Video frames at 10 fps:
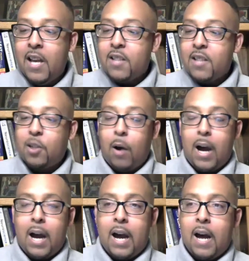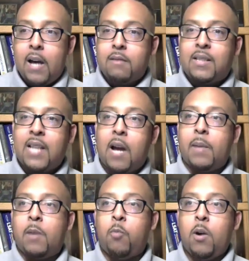So tell
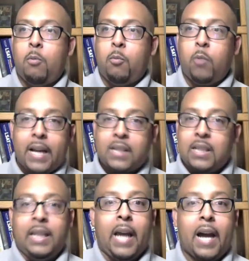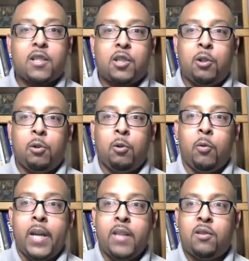me, what actually got you
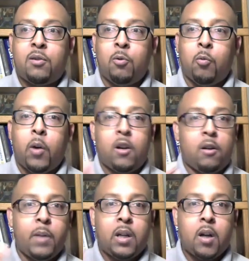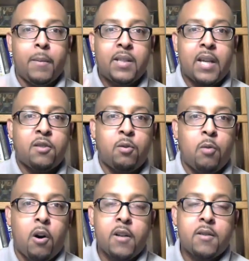into wanting to become a tattoo
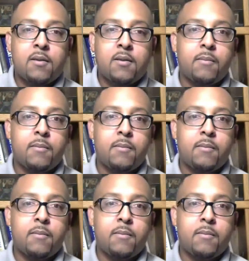artist?